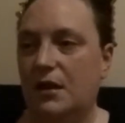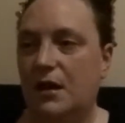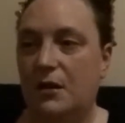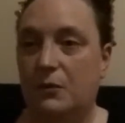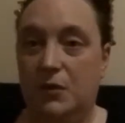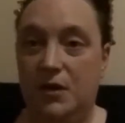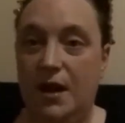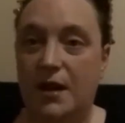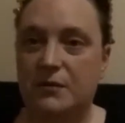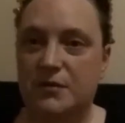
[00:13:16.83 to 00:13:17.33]

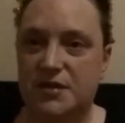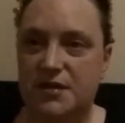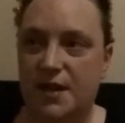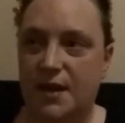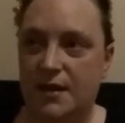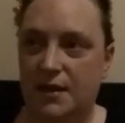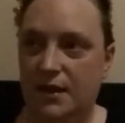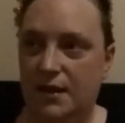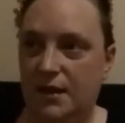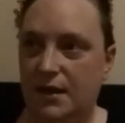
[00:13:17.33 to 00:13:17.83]
when I was
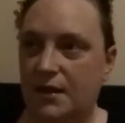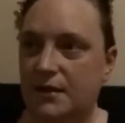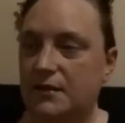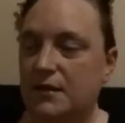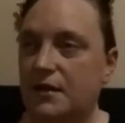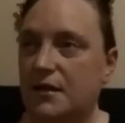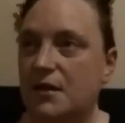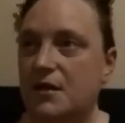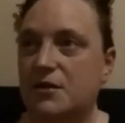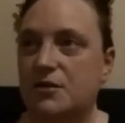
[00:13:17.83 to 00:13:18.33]
taking it.
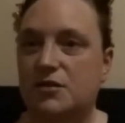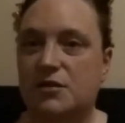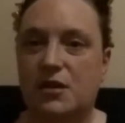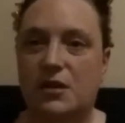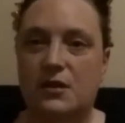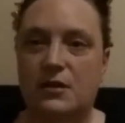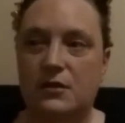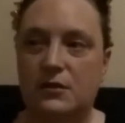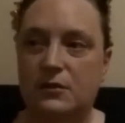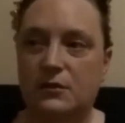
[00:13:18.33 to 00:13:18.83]

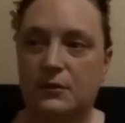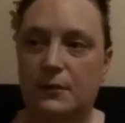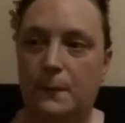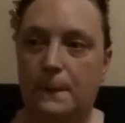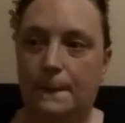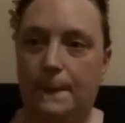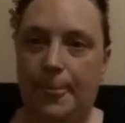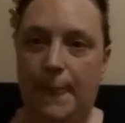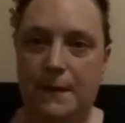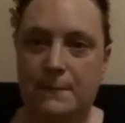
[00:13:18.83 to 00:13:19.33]
So
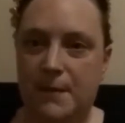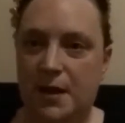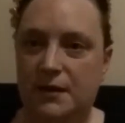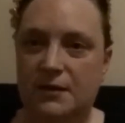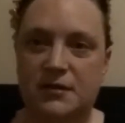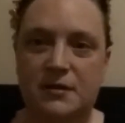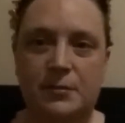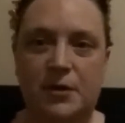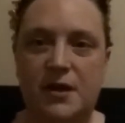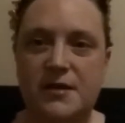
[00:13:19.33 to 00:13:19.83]
I'm
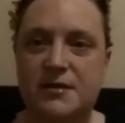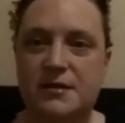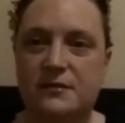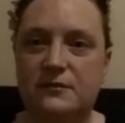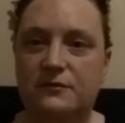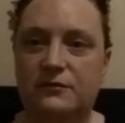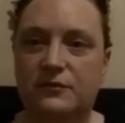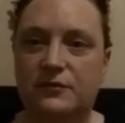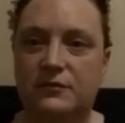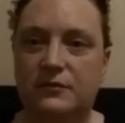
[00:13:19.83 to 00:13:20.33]
manic
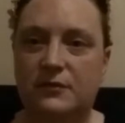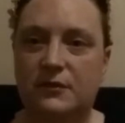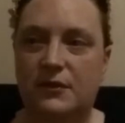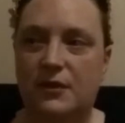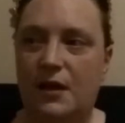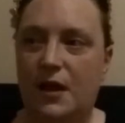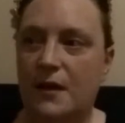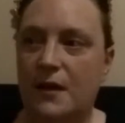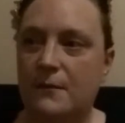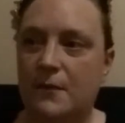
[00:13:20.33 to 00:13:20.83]
depressive.
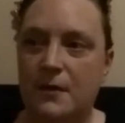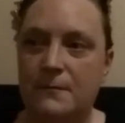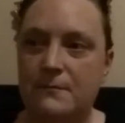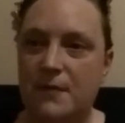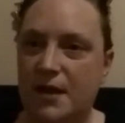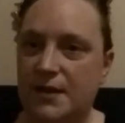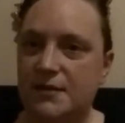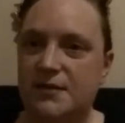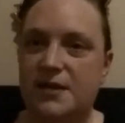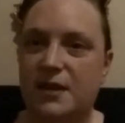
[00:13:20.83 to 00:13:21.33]
I'm on
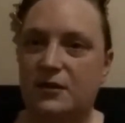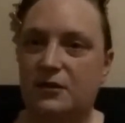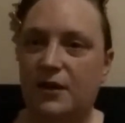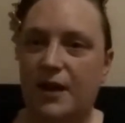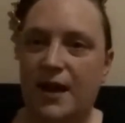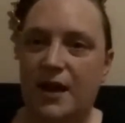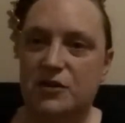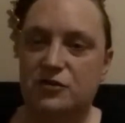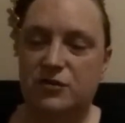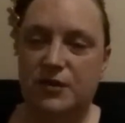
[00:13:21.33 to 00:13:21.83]
meds that are
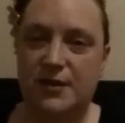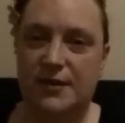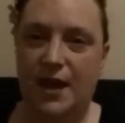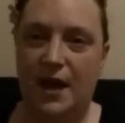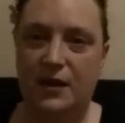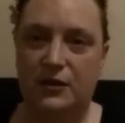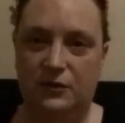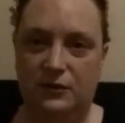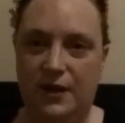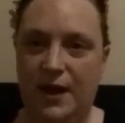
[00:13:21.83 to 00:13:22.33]
actually
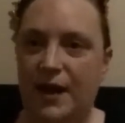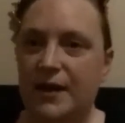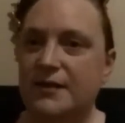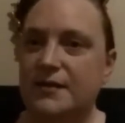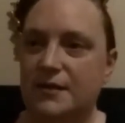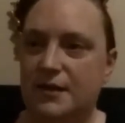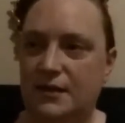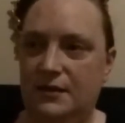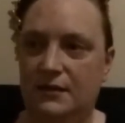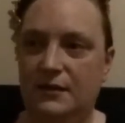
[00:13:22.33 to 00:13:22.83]

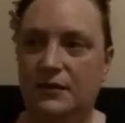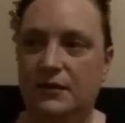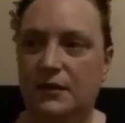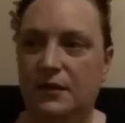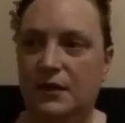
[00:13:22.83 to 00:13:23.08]
counteracting